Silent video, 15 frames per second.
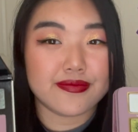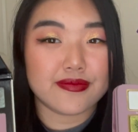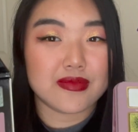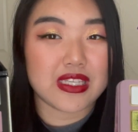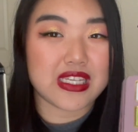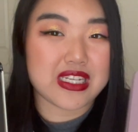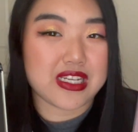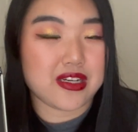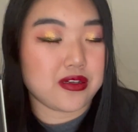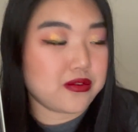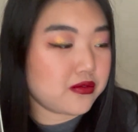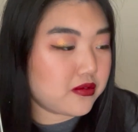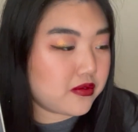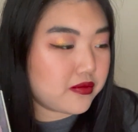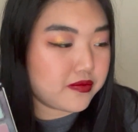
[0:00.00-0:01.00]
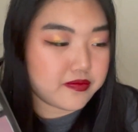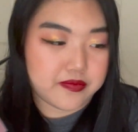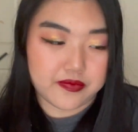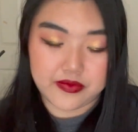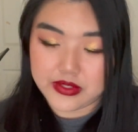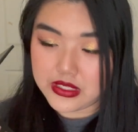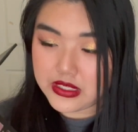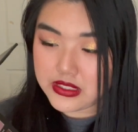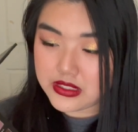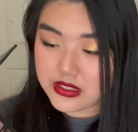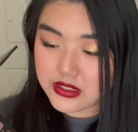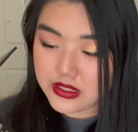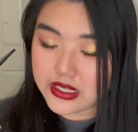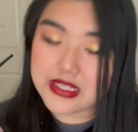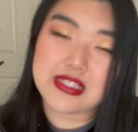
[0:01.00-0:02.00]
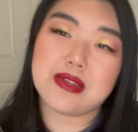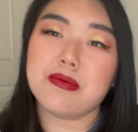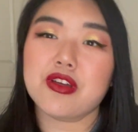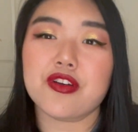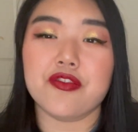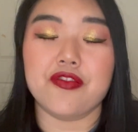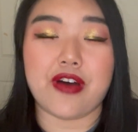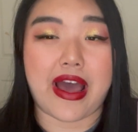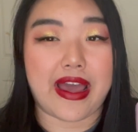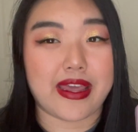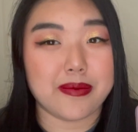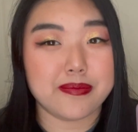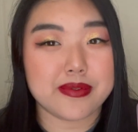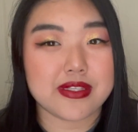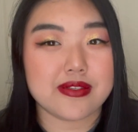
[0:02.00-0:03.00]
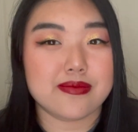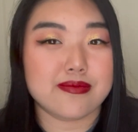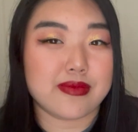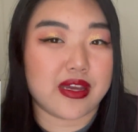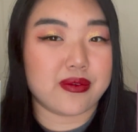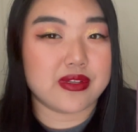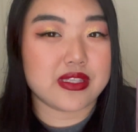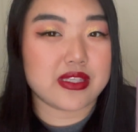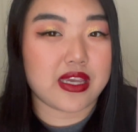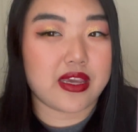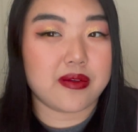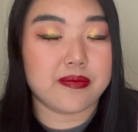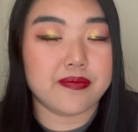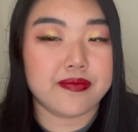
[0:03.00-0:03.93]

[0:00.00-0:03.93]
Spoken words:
you know, like similar vibes, I would say.